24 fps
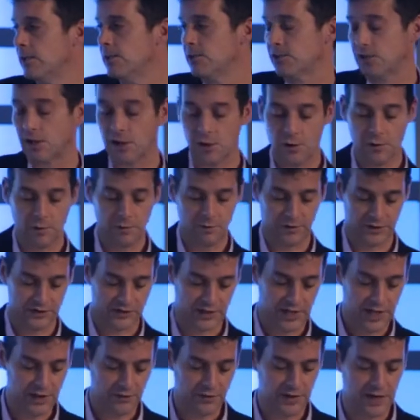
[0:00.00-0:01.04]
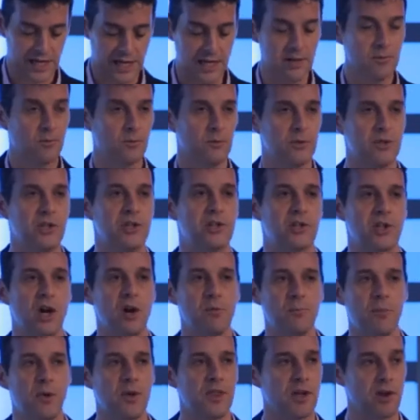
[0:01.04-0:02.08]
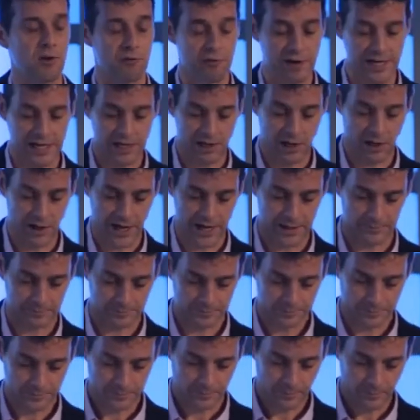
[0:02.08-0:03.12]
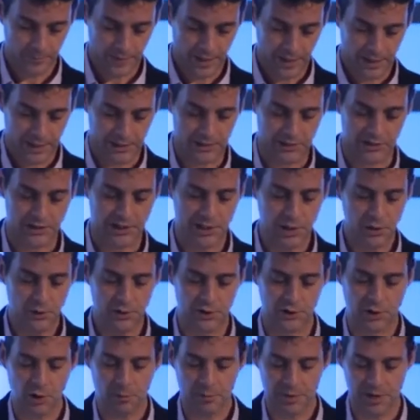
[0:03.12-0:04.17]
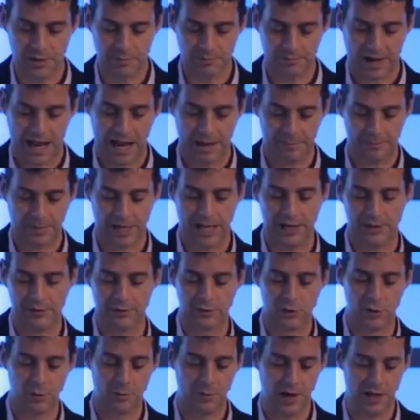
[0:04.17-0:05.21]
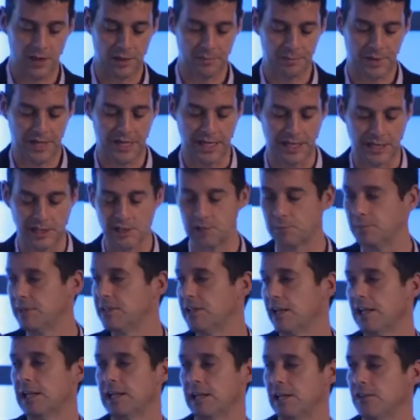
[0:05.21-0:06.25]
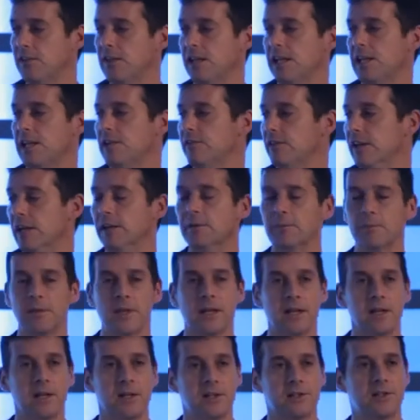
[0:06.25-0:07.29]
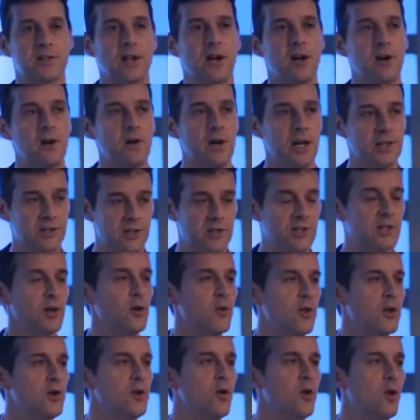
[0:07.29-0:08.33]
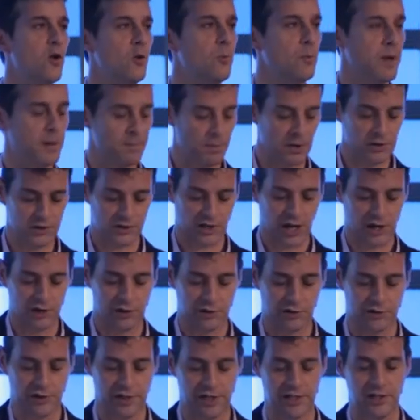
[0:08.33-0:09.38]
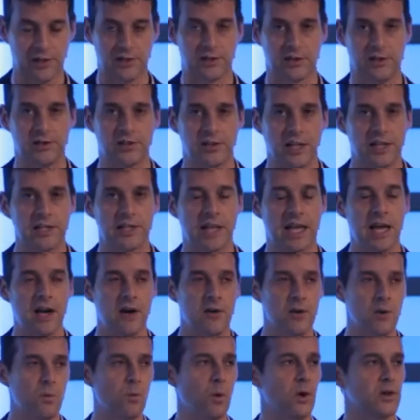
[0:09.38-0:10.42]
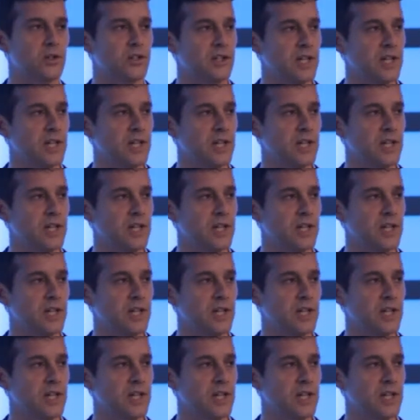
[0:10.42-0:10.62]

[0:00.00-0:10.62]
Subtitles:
So for TV, which is shown by the green line, it's still the dominant platform at the peaks, particularly in the evening. So it's still the norm in most countries to sit down and watch